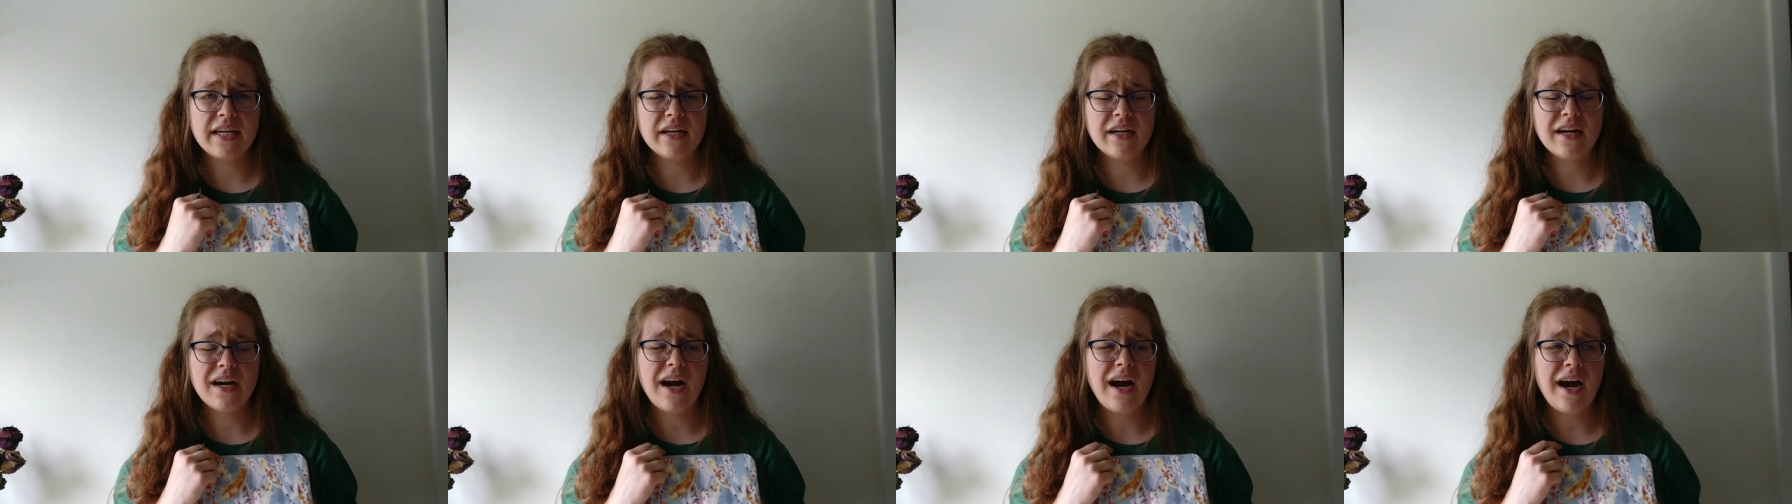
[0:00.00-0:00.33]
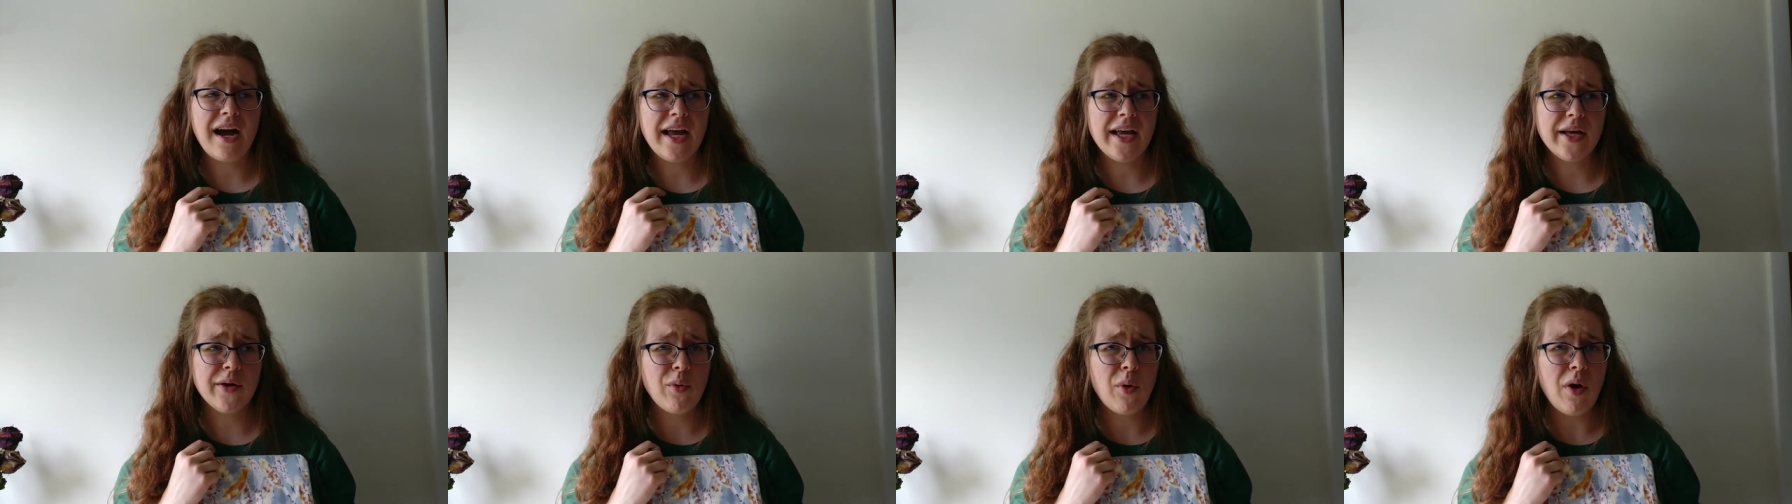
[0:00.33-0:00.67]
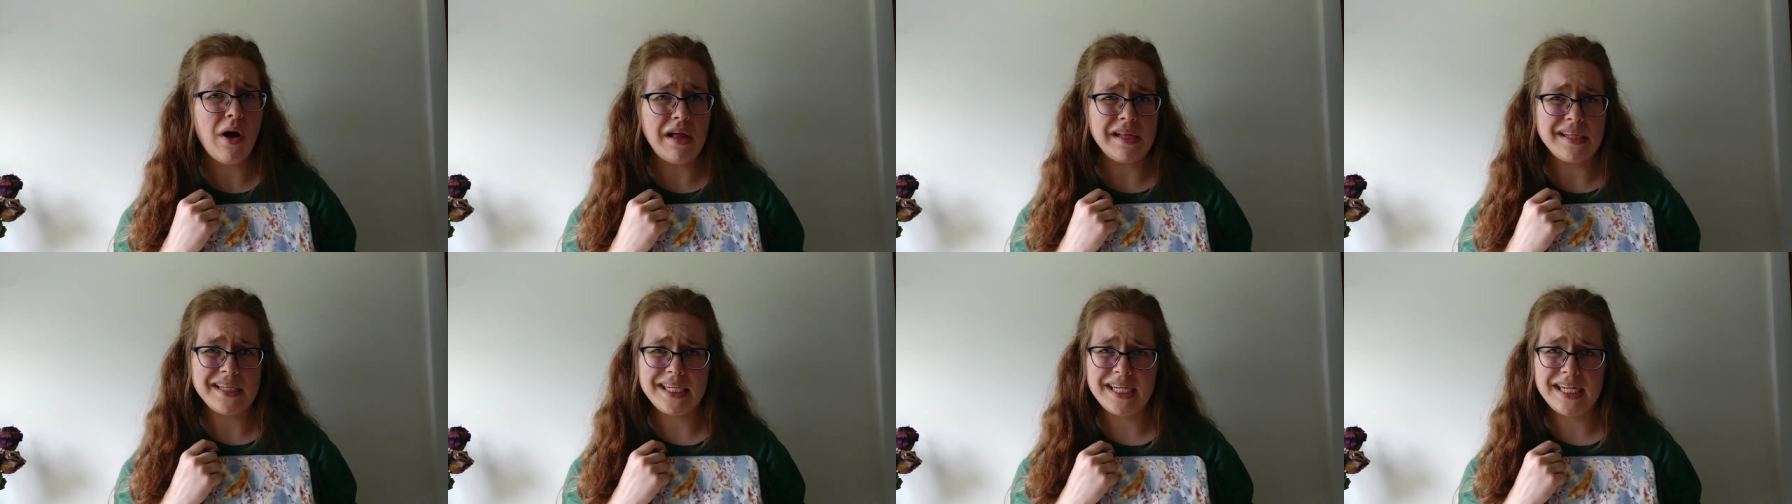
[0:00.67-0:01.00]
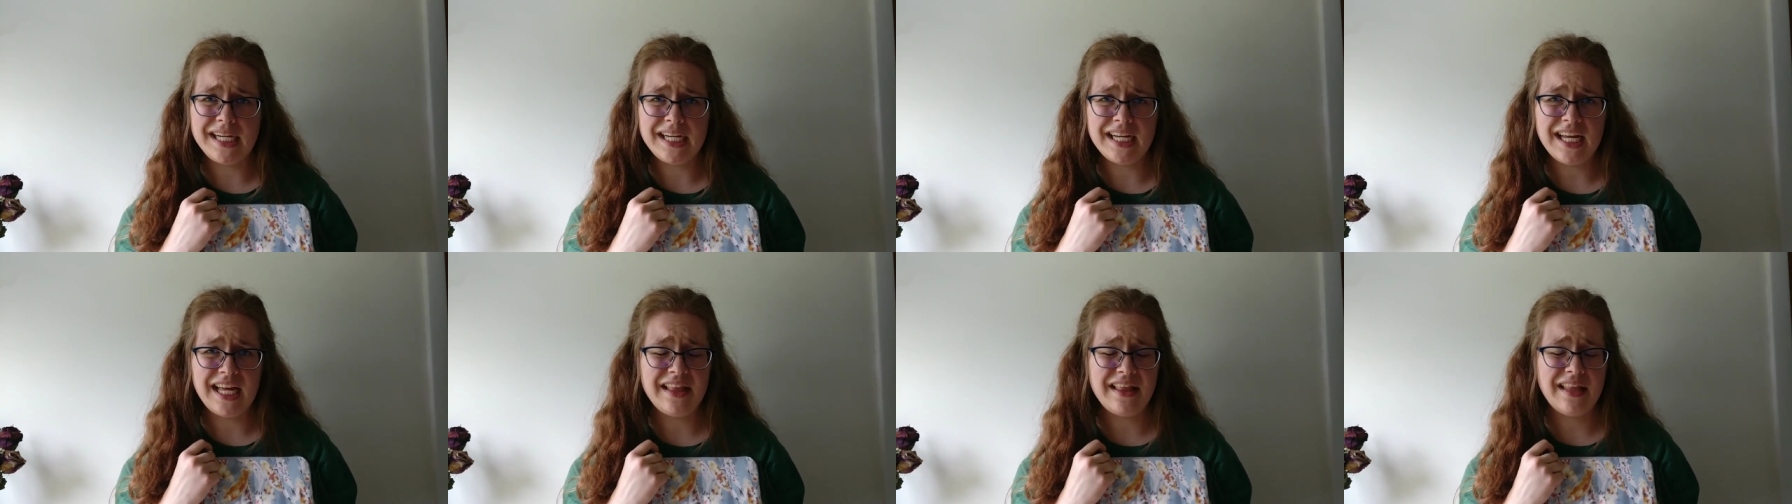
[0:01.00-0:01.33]
are high
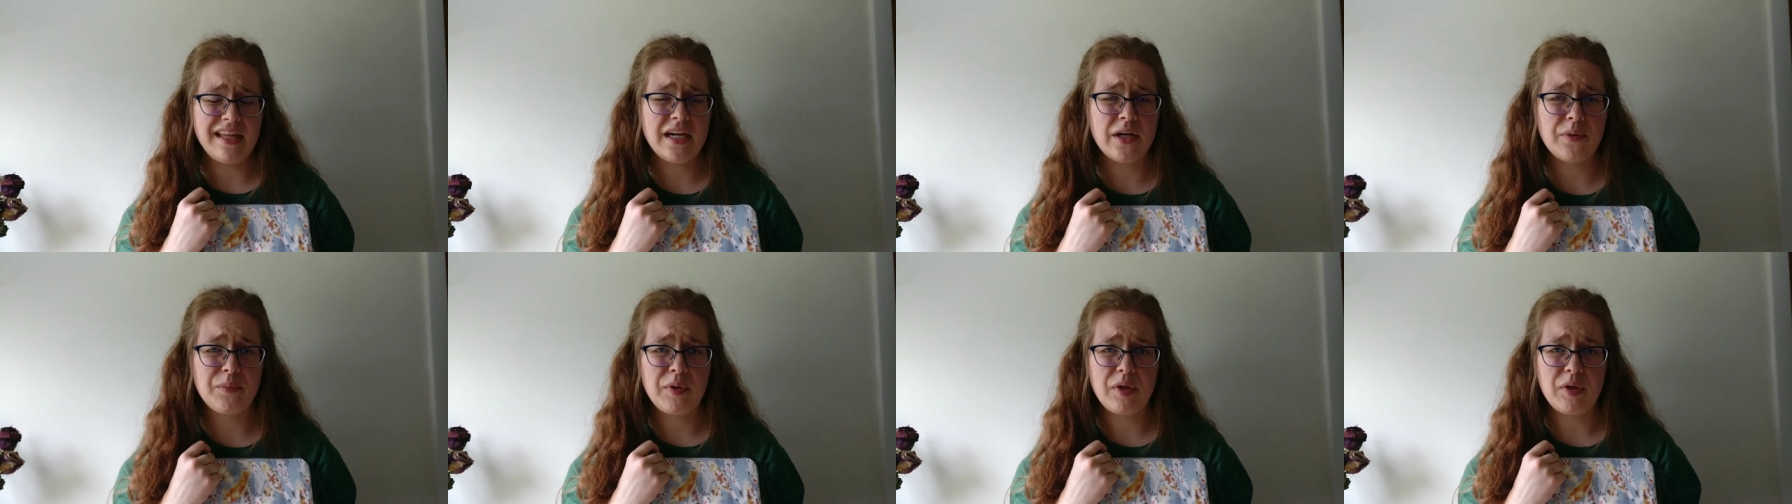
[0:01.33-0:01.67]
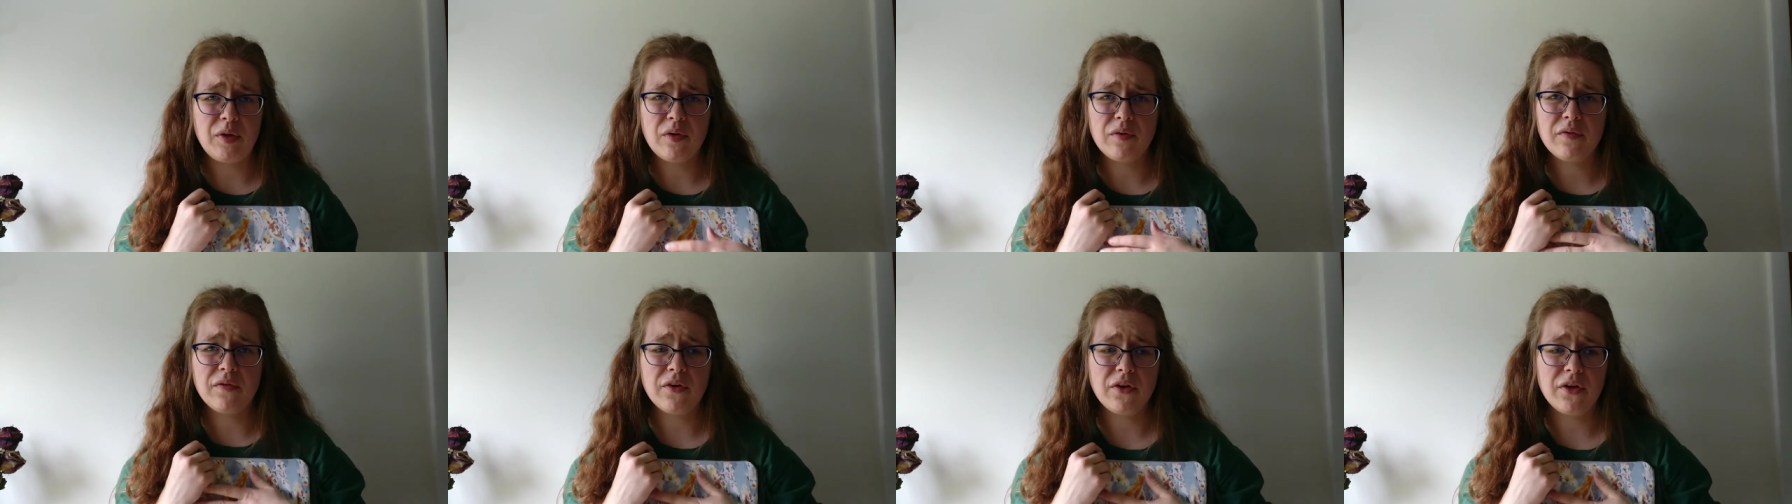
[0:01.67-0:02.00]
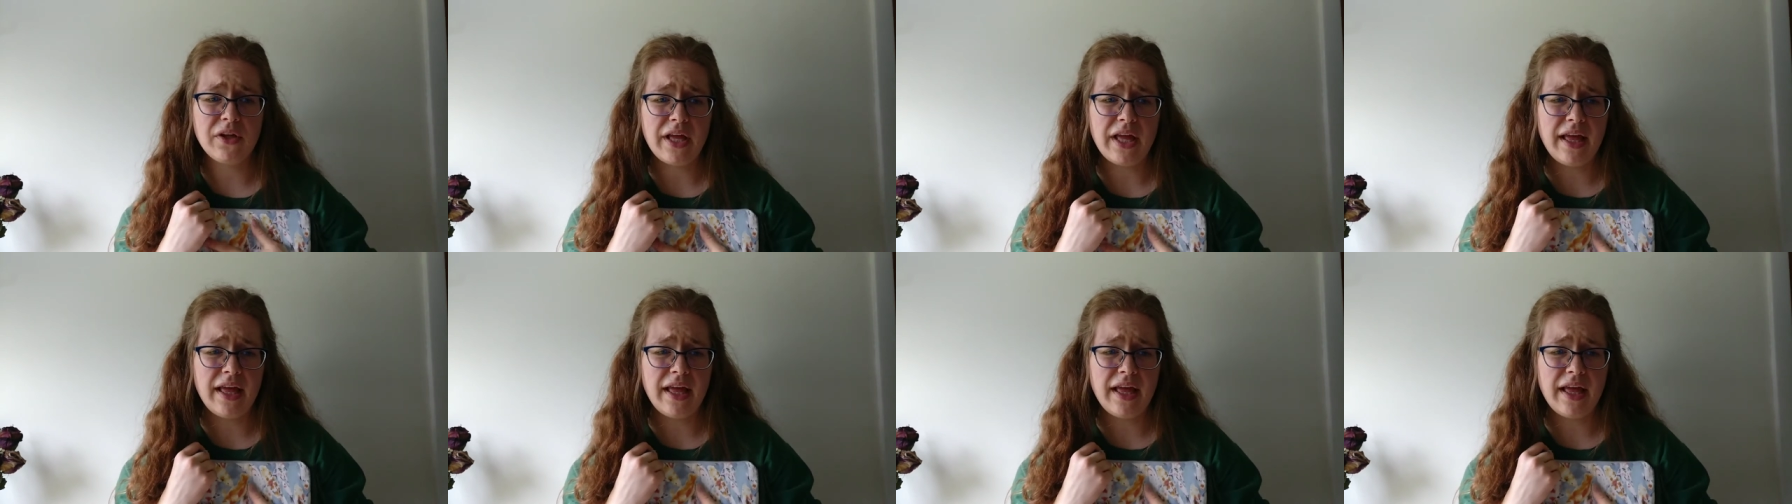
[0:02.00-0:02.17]
quality and they are beautiful